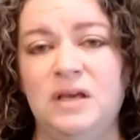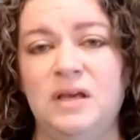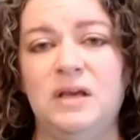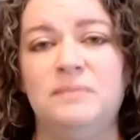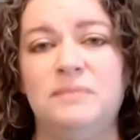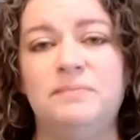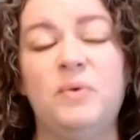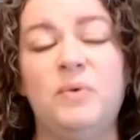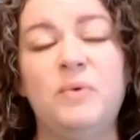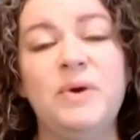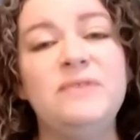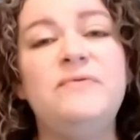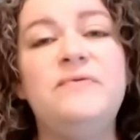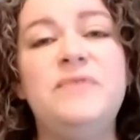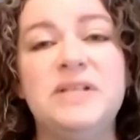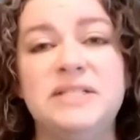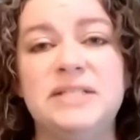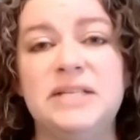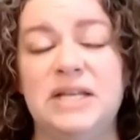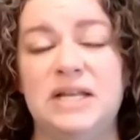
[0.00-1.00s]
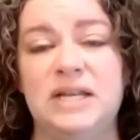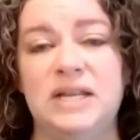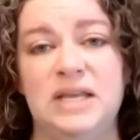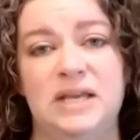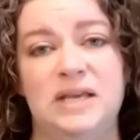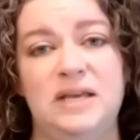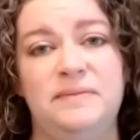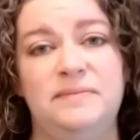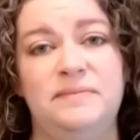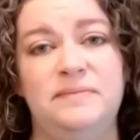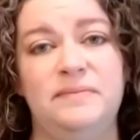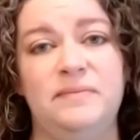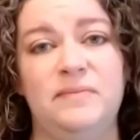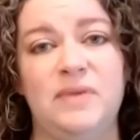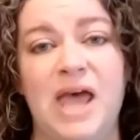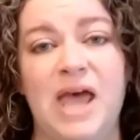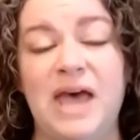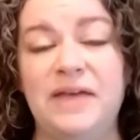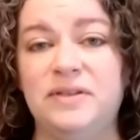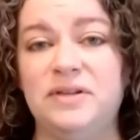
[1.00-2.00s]
But we visited him
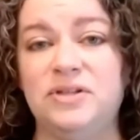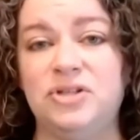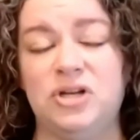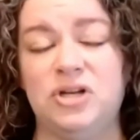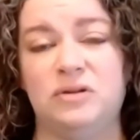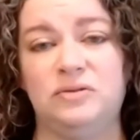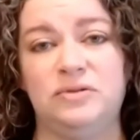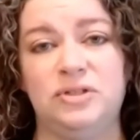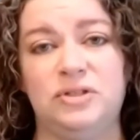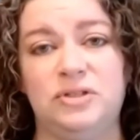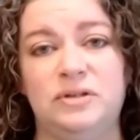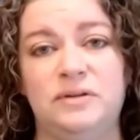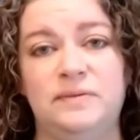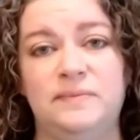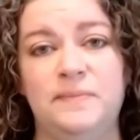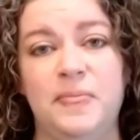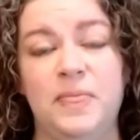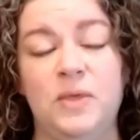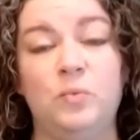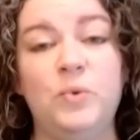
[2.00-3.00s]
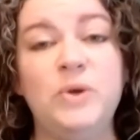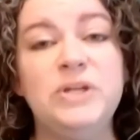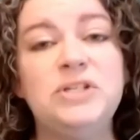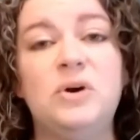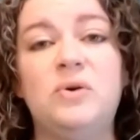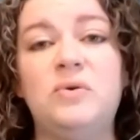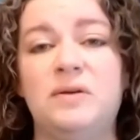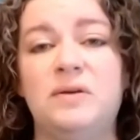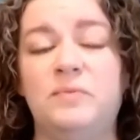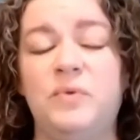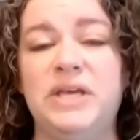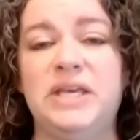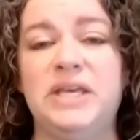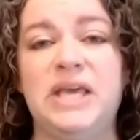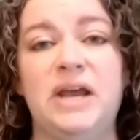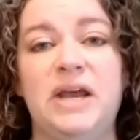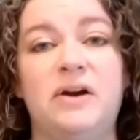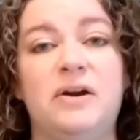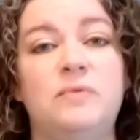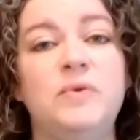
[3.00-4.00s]
at the shelter. We told him we
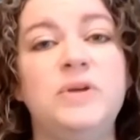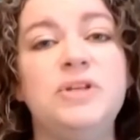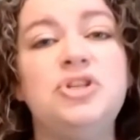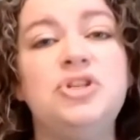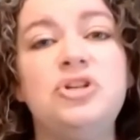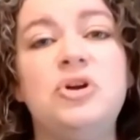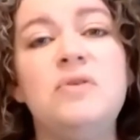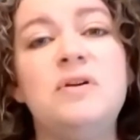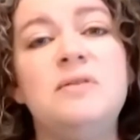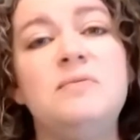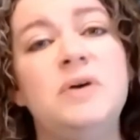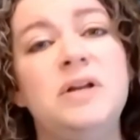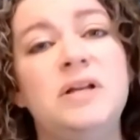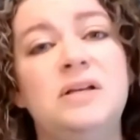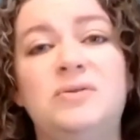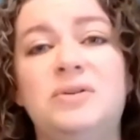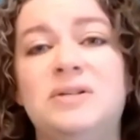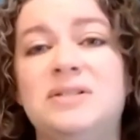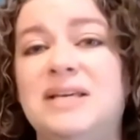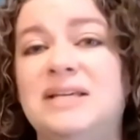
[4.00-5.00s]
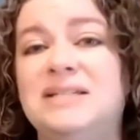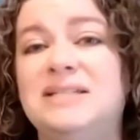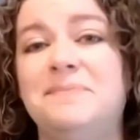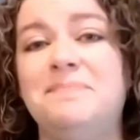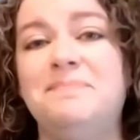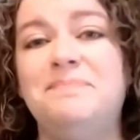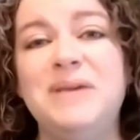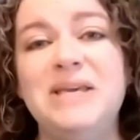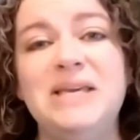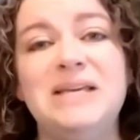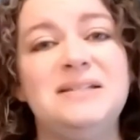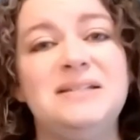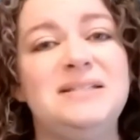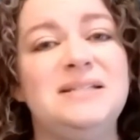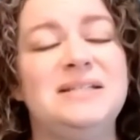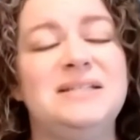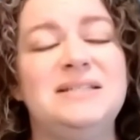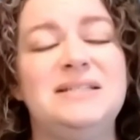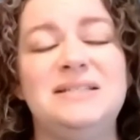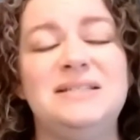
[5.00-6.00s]
cared and we showed him what it looks like to be a
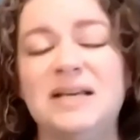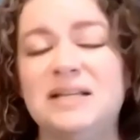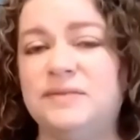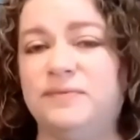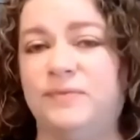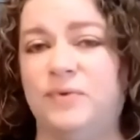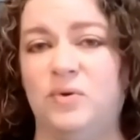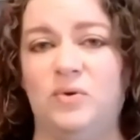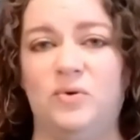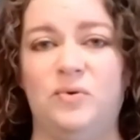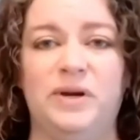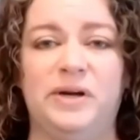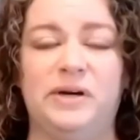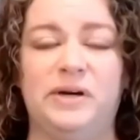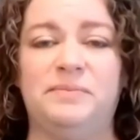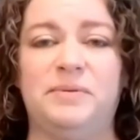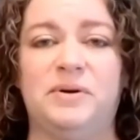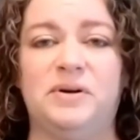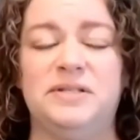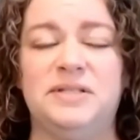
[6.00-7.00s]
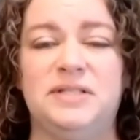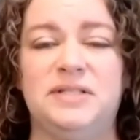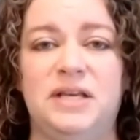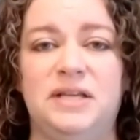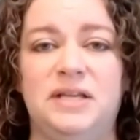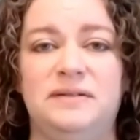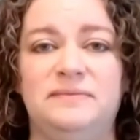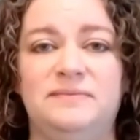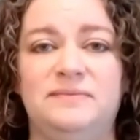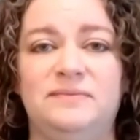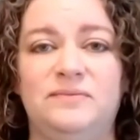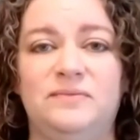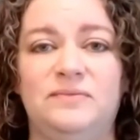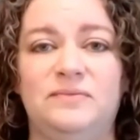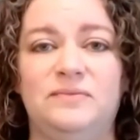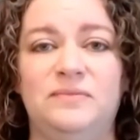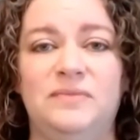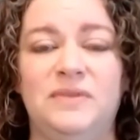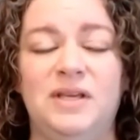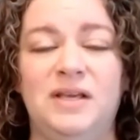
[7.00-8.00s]
successful queer person.
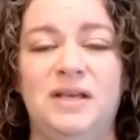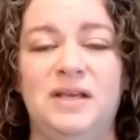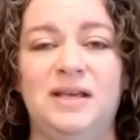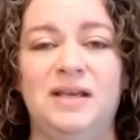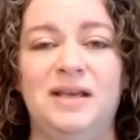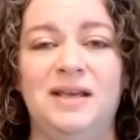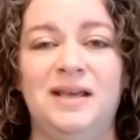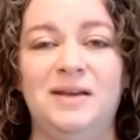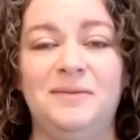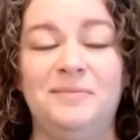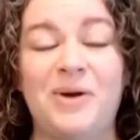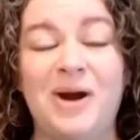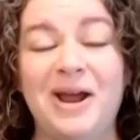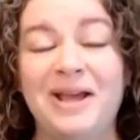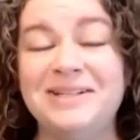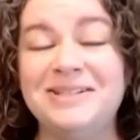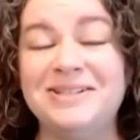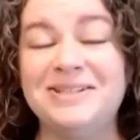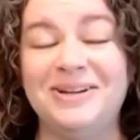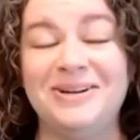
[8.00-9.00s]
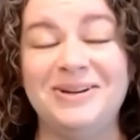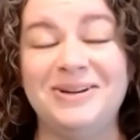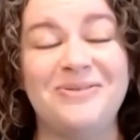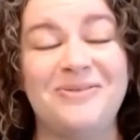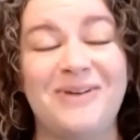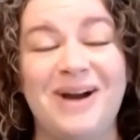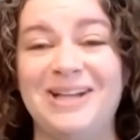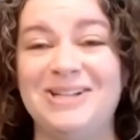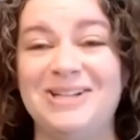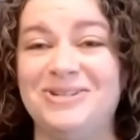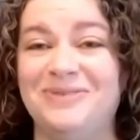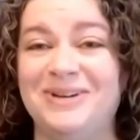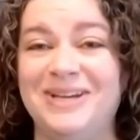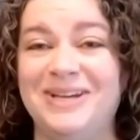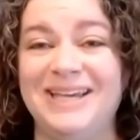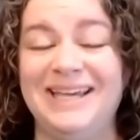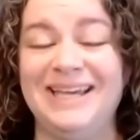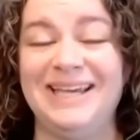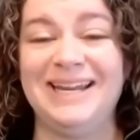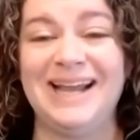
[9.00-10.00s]
Brian's going to
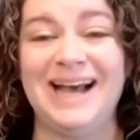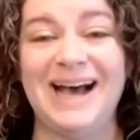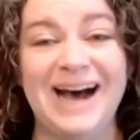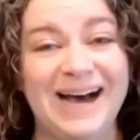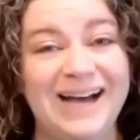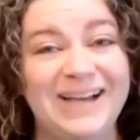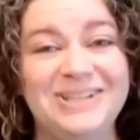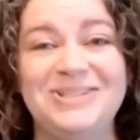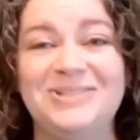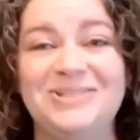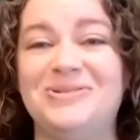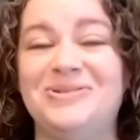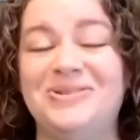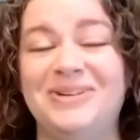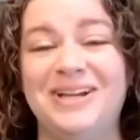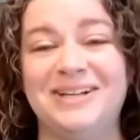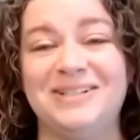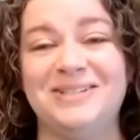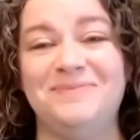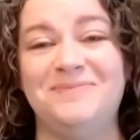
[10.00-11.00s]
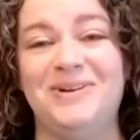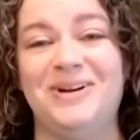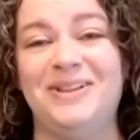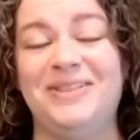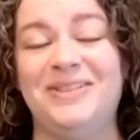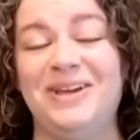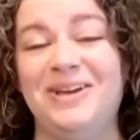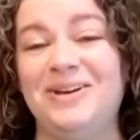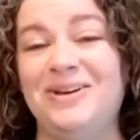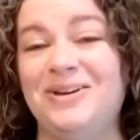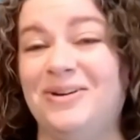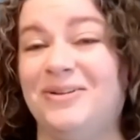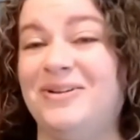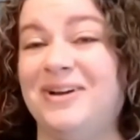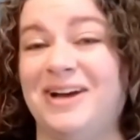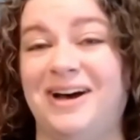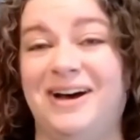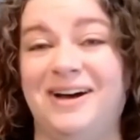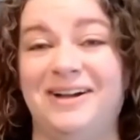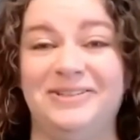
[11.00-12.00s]
graduate high school next month and go to
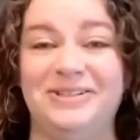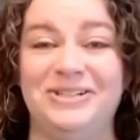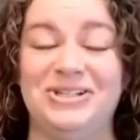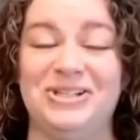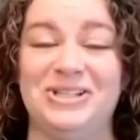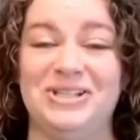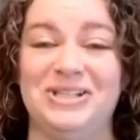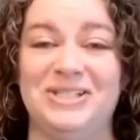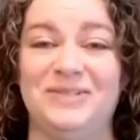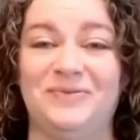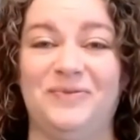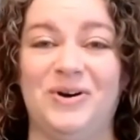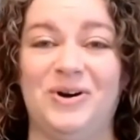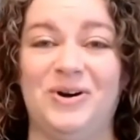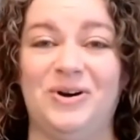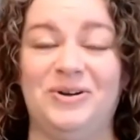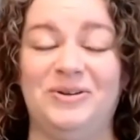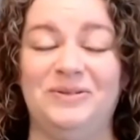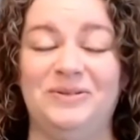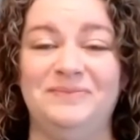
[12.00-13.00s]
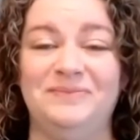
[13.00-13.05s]
college this fall.